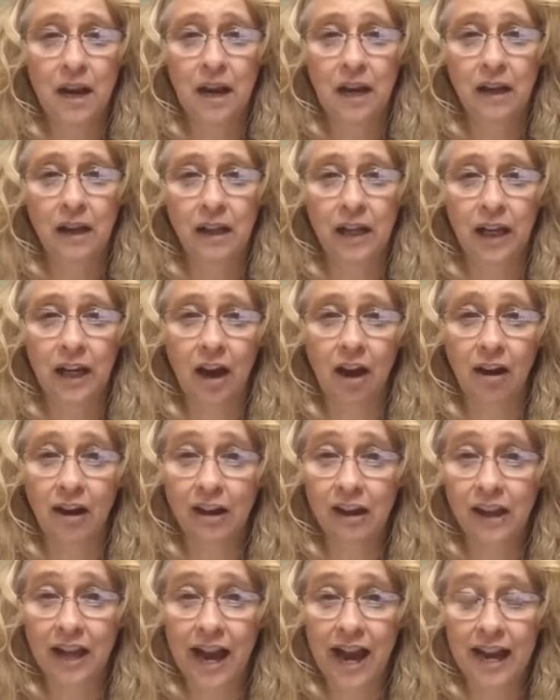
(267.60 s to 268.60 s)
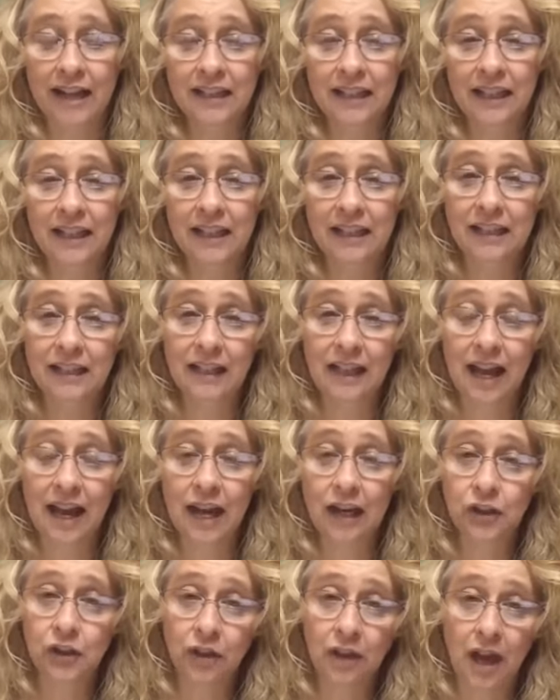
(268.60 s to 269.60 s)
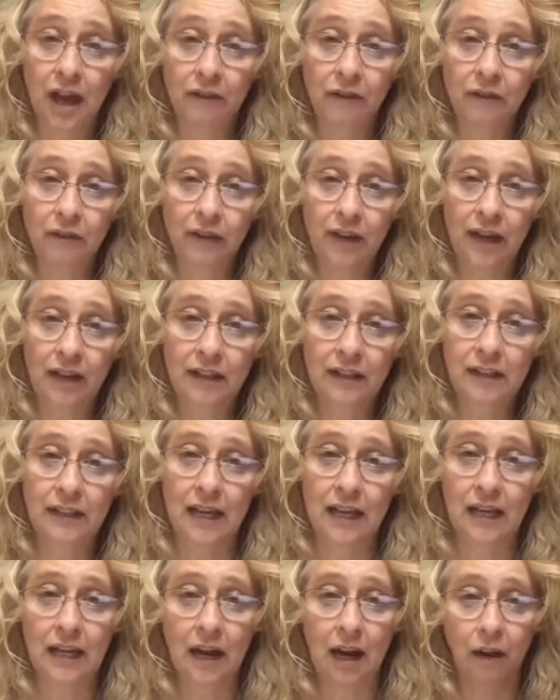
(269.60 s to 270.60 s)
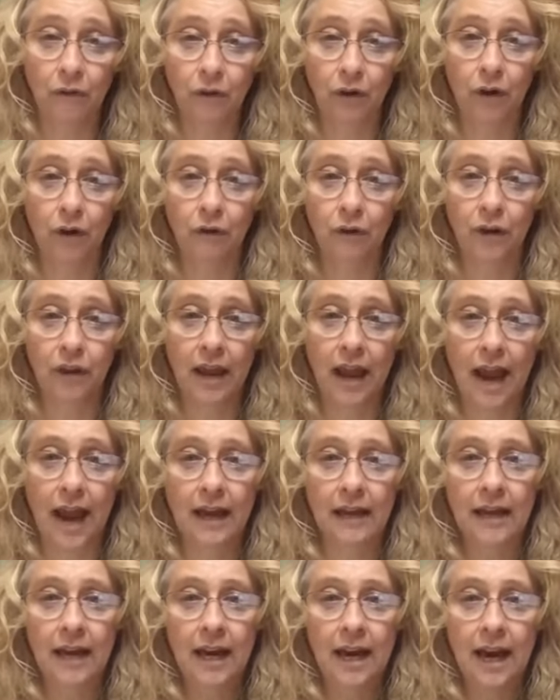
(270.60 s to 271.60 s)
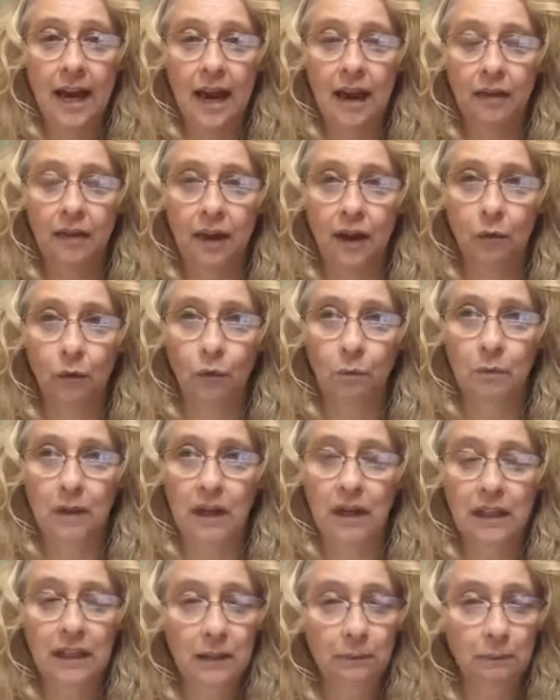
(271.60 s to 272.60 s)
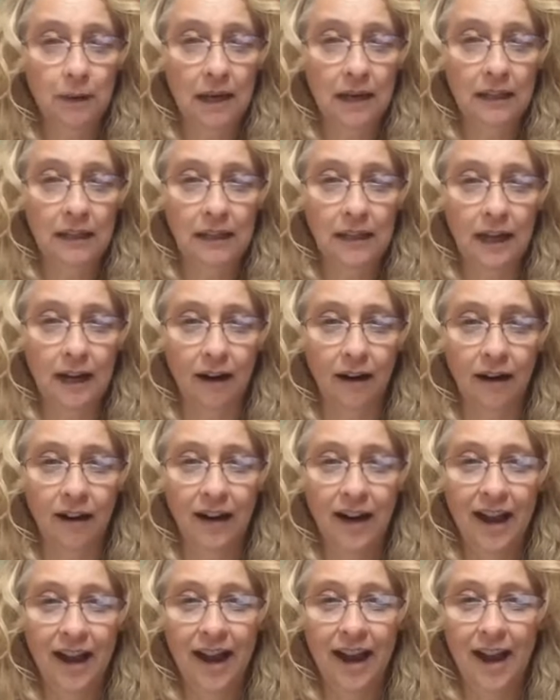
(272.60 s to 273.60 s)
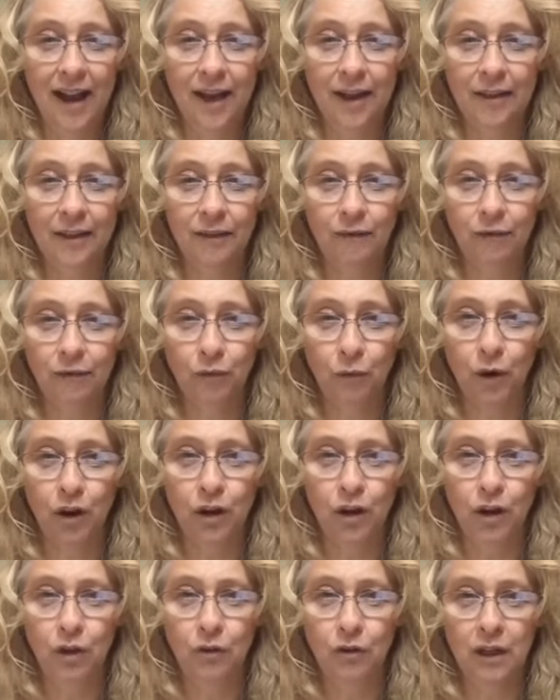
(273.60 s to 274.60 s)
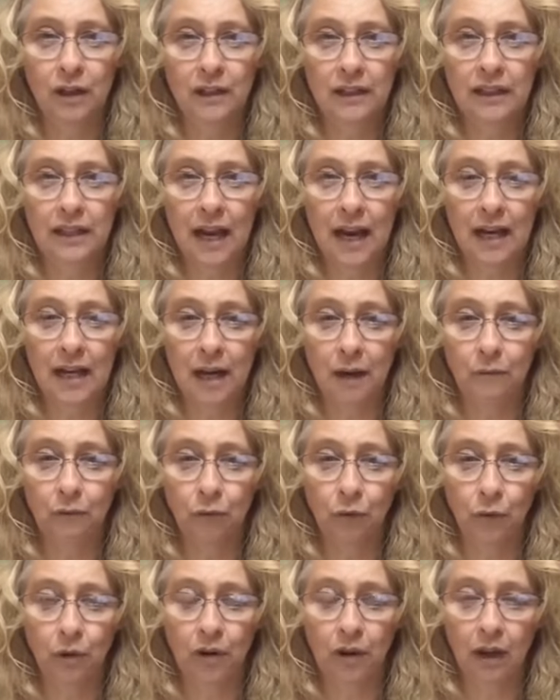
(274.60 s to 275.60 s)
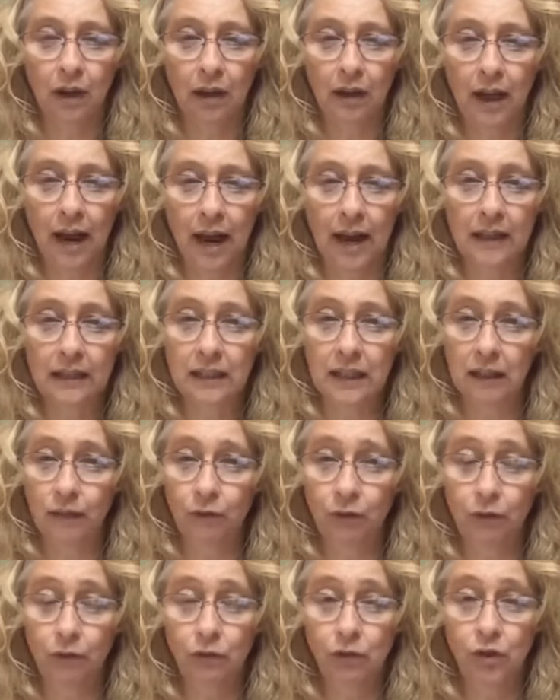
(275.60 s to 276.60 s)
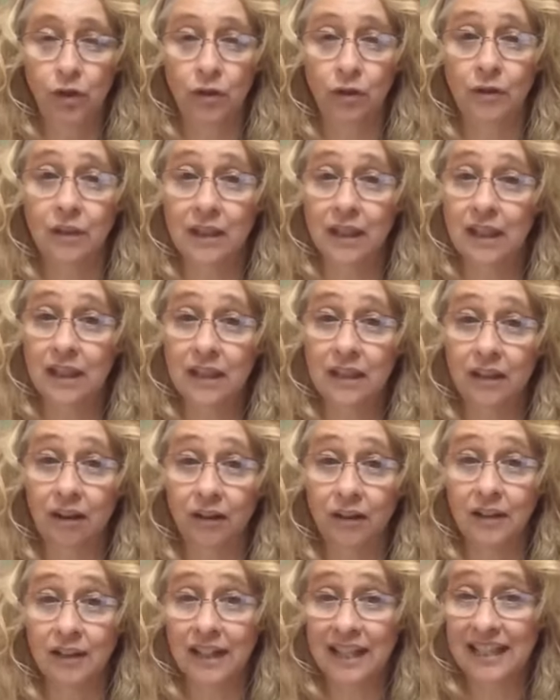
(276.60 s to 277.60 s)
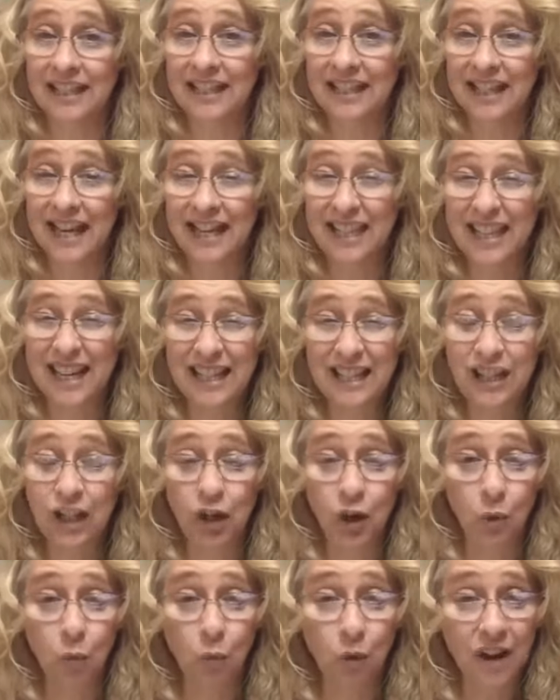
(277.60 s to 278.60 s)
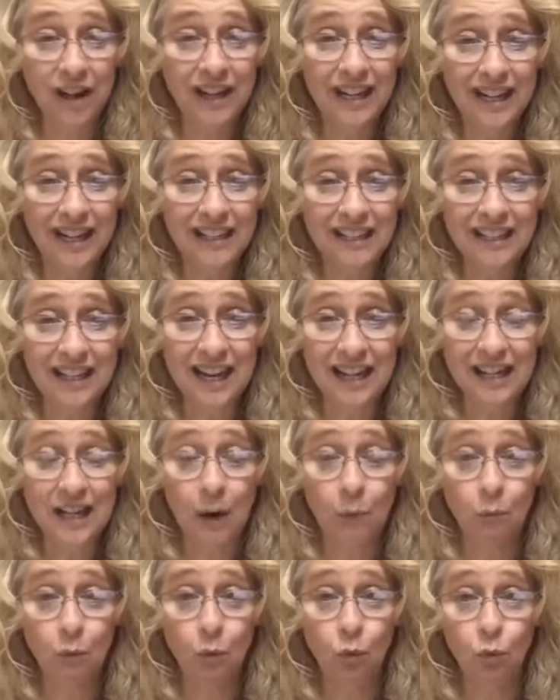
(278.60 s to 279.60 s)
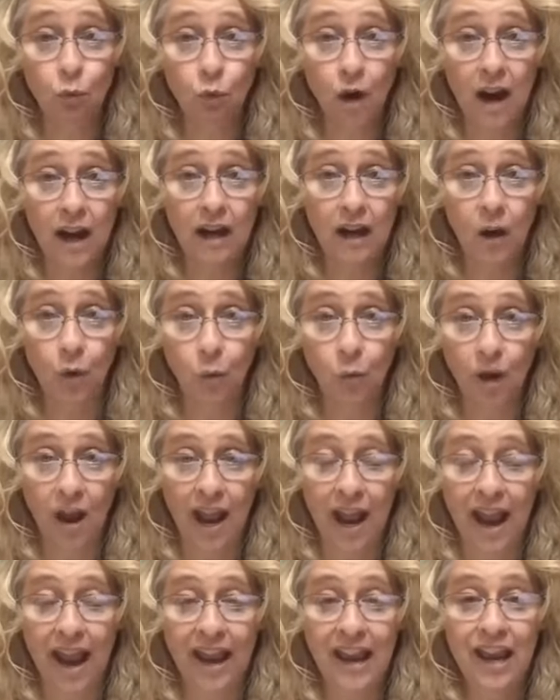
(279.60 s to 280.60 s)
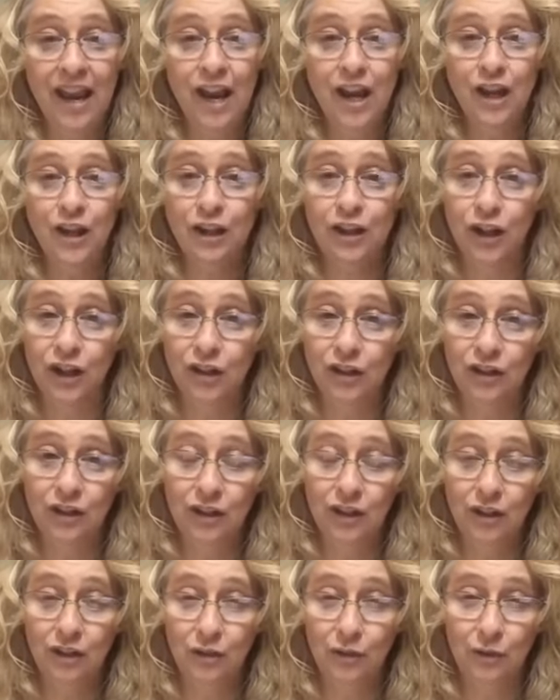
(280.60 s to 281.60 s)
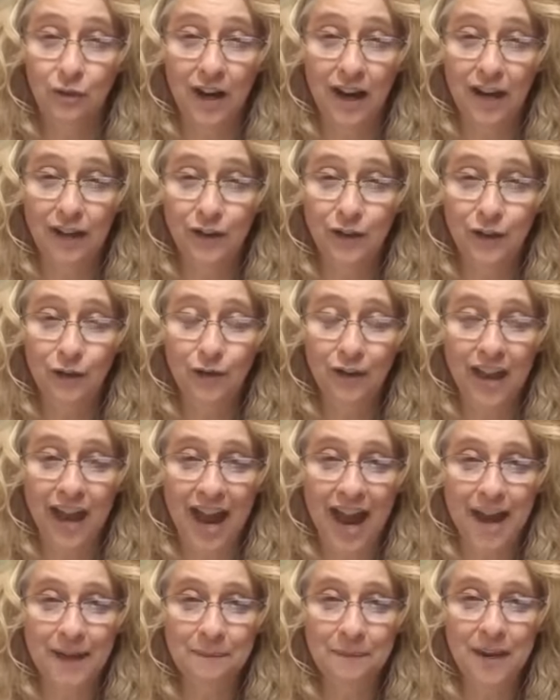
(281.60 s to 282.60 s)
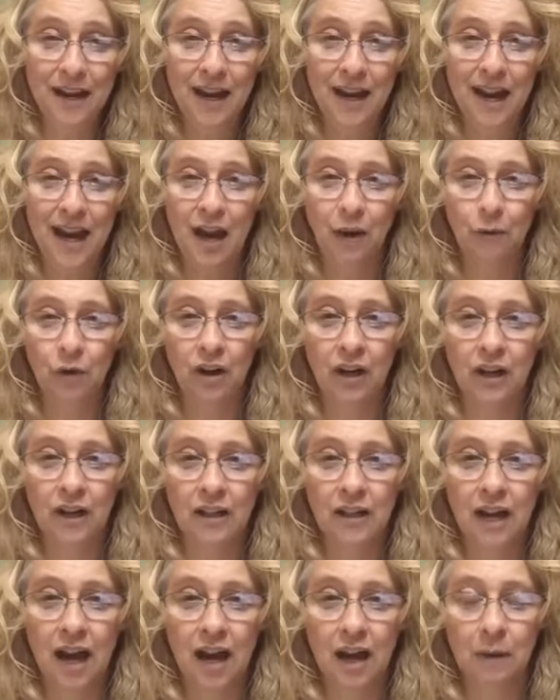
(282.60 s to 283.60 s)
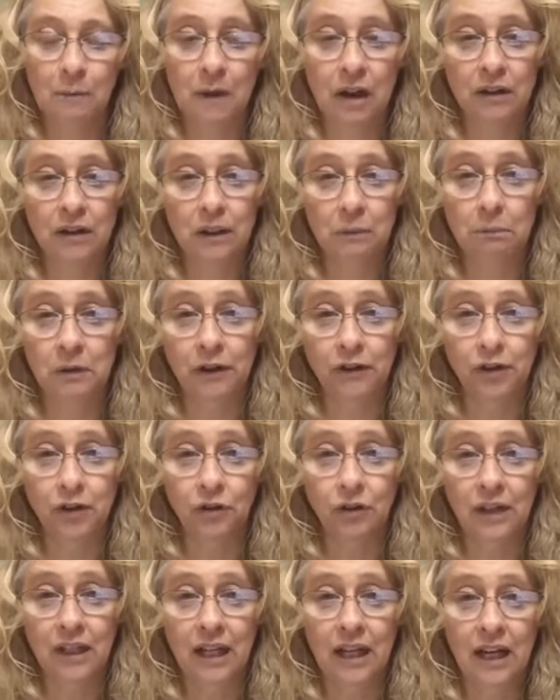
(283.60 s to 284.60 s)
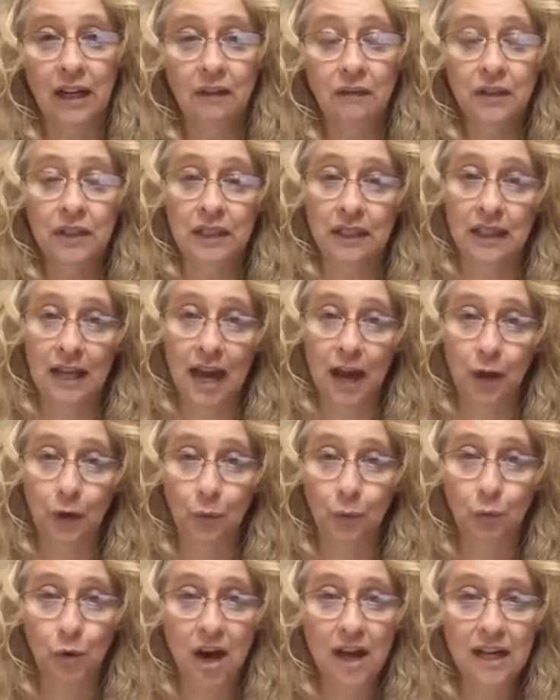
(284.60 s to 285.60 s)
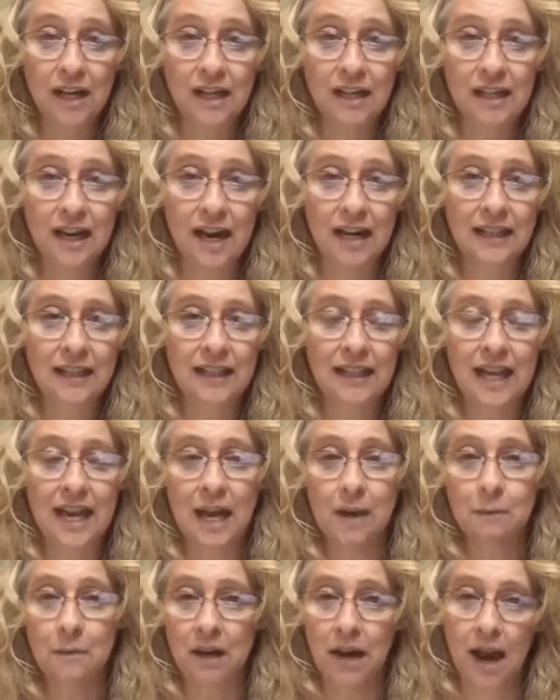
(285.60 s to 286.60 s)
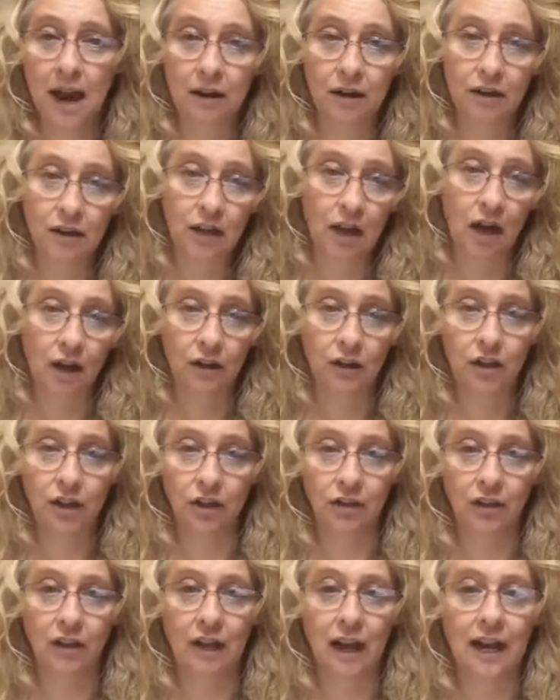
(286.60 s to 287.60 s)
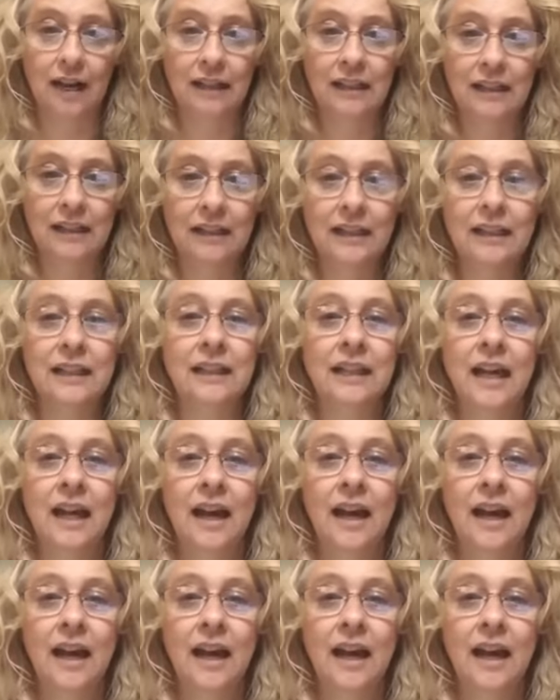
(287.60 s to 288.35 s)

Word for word: Click on classes slash live events and hover over that, and there will be a space there uh, where you can sign up for the class if you choose, and it starts this Sunday, so you'll want to get signed up right away to, to uh, do that. And we're going to talk about spiritual gifts and how to recognize them and how to talk to your guidance.